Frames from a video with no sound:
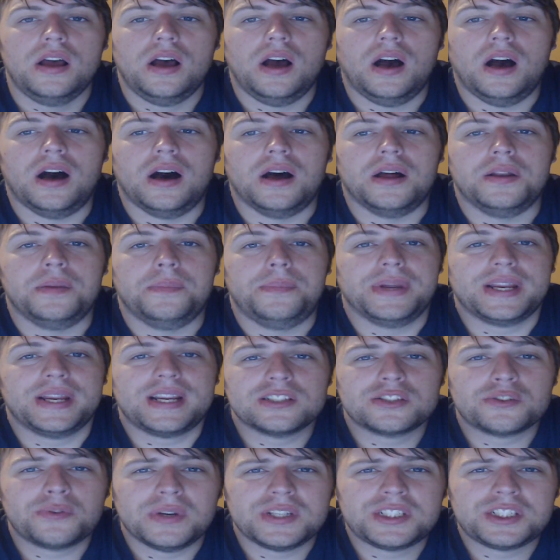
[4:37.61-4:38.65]
The
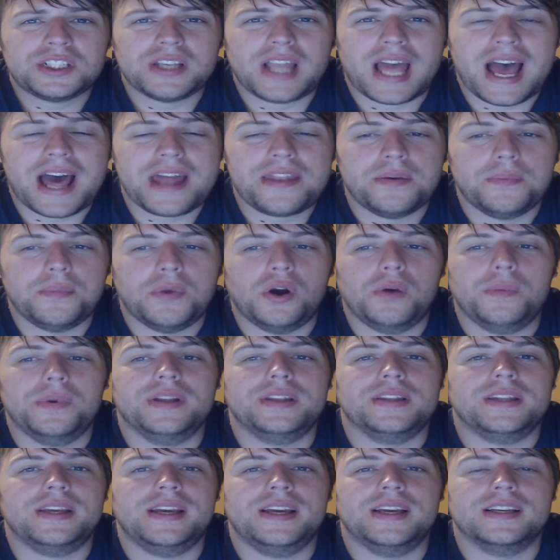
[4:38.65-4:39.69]
biggest question at the
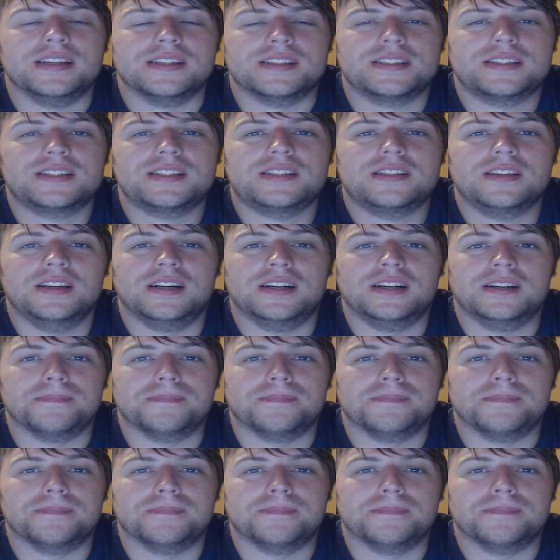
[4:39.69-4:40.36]
moment is